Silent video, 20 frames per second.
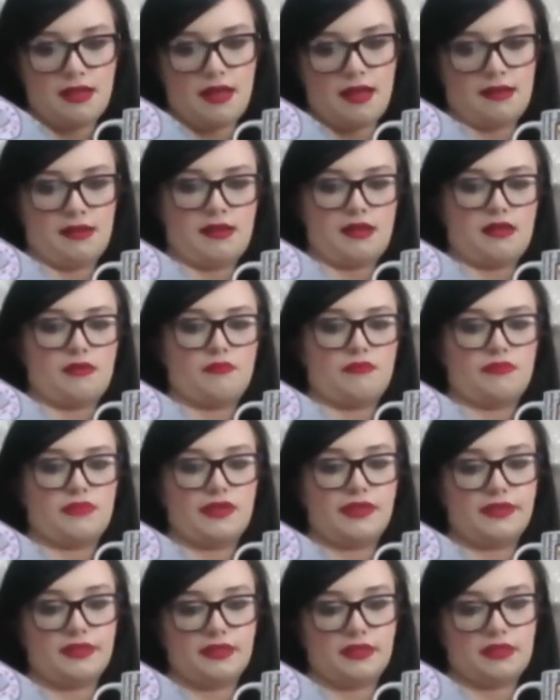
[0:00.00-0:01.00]

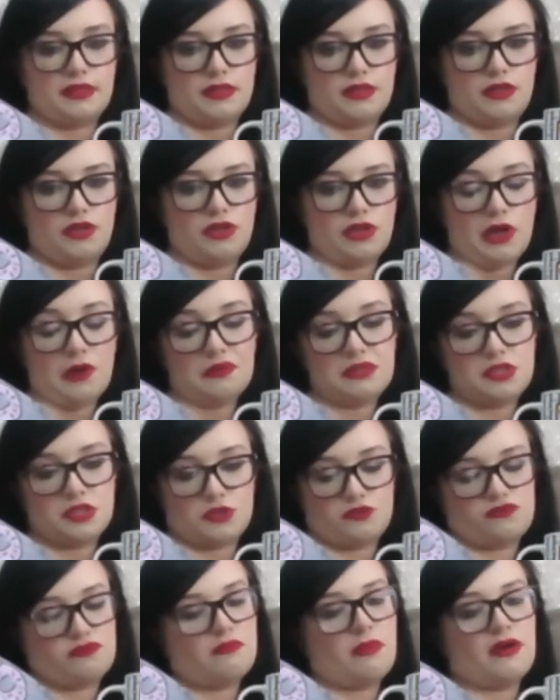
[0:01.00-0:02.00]
And you know, it
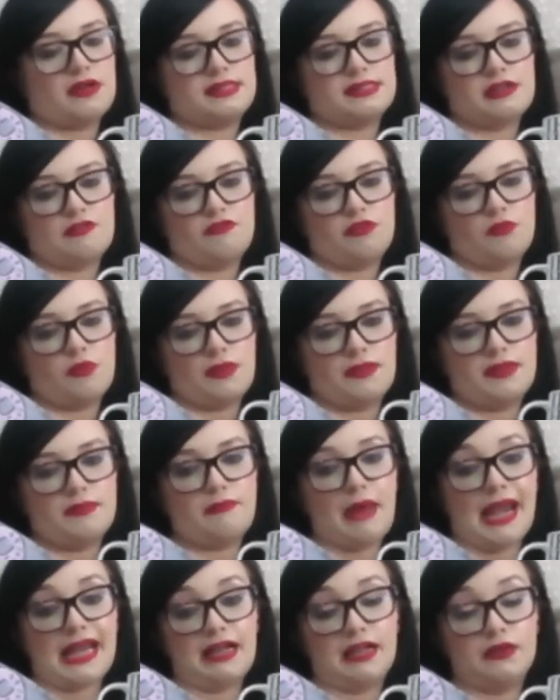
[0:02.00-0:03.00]
just reminds everyone that
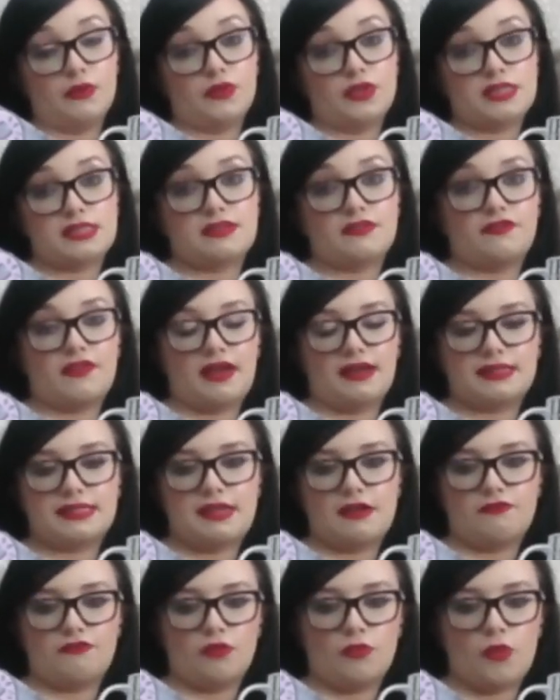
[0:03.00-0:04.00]
mental illness affects
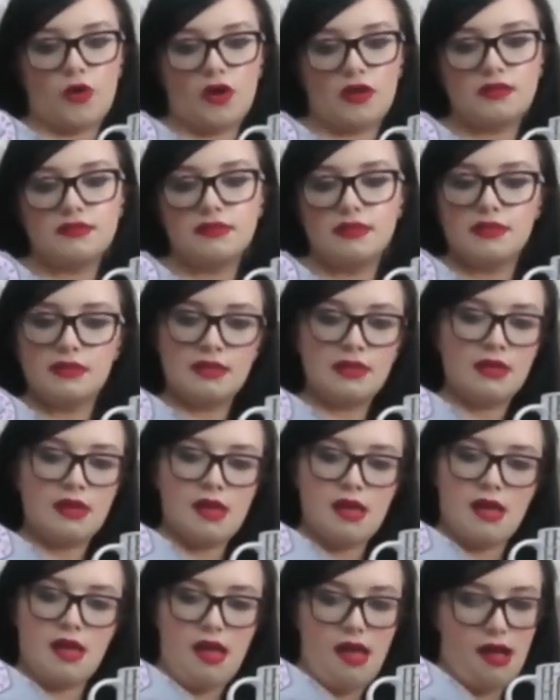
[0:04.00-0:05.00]
everyone.
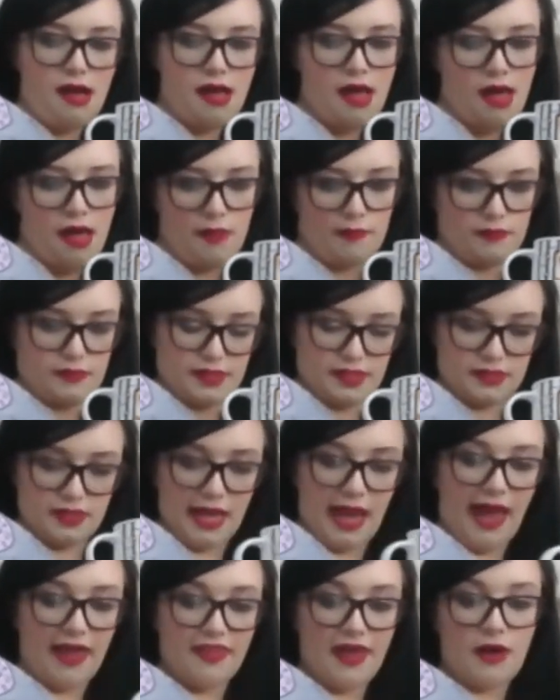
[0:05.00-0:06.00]
So
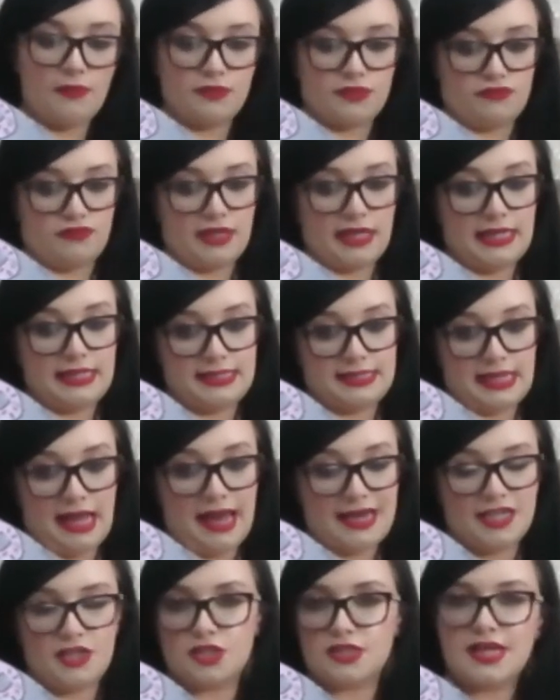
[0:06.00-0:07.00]
yeah, that was really
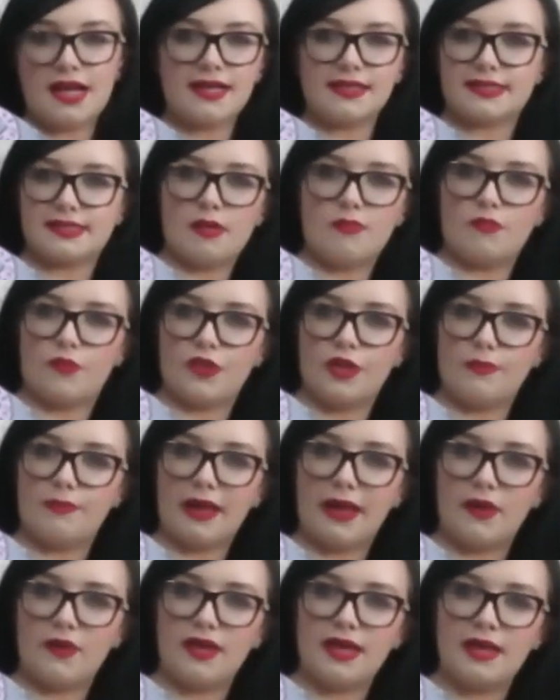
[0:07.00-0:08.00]
sad. He just had something
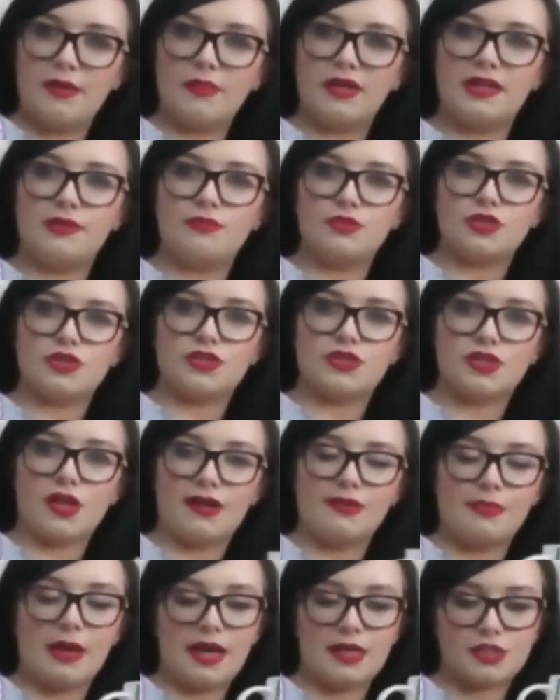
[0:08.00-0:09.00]
about him, and he was just
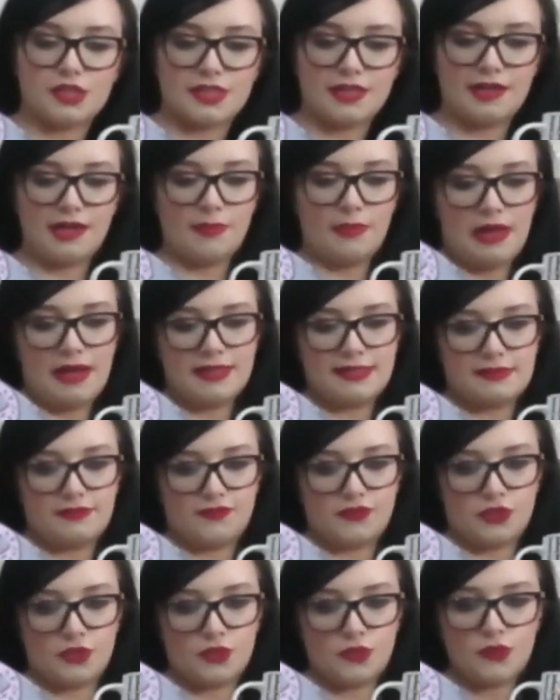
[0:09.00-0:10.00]
so passionate about his
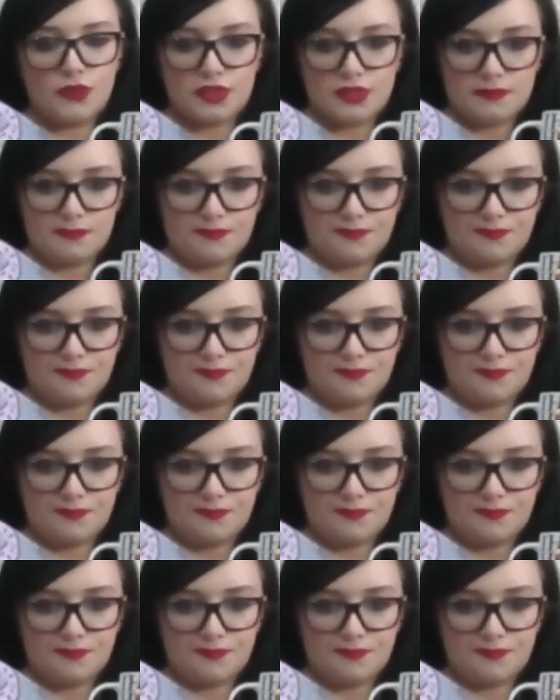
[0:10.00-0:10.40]
food.